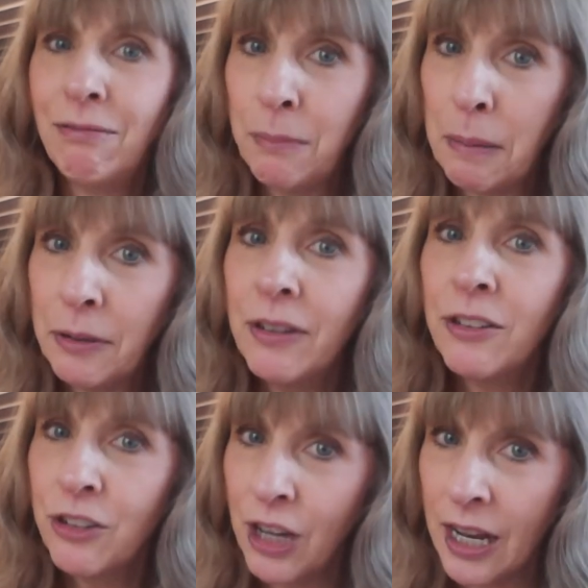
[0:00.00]
Remember,
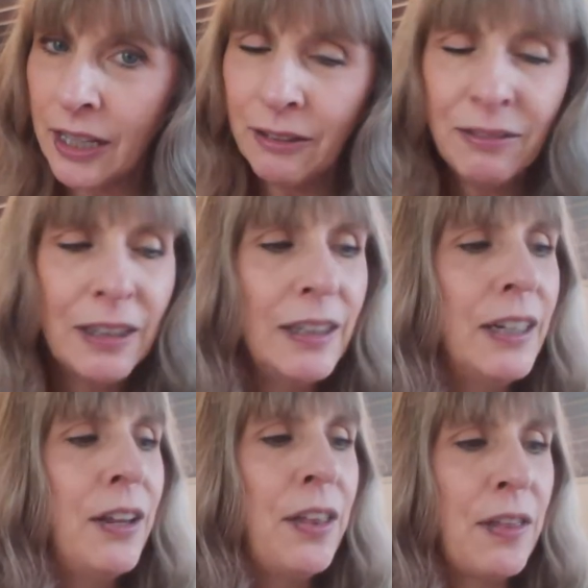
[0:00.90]
it's John.
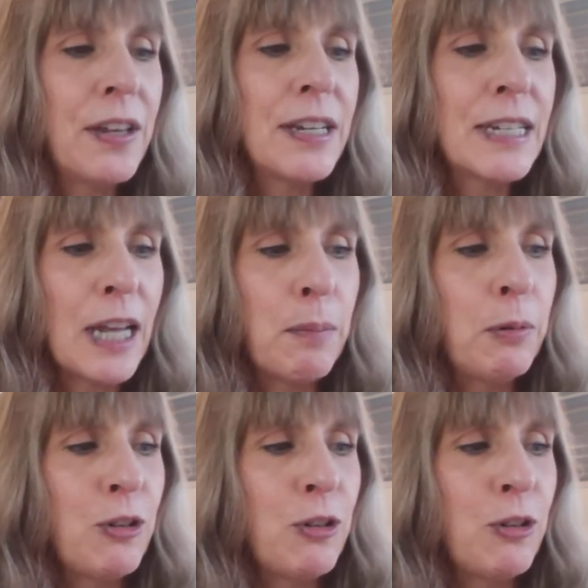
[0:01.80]
Then the disciple